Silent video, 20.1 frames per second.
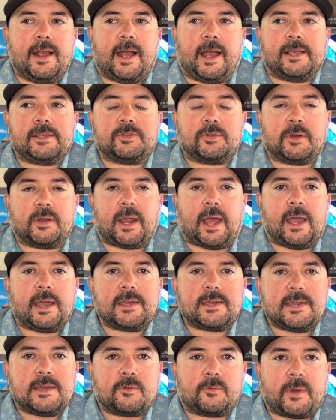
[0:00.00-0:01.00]
I started
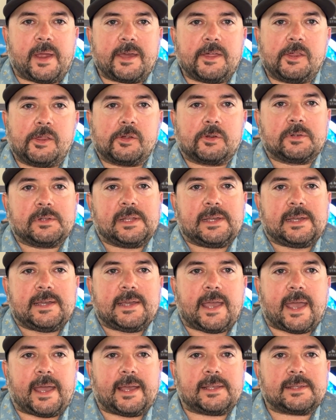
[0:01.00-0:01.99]
hiking
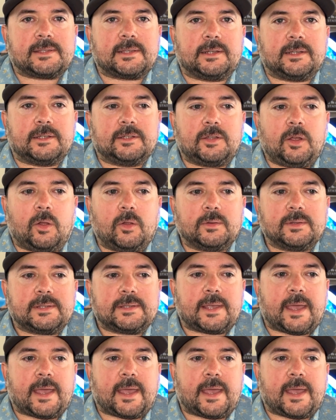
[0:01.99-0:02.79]
regularly as an adult,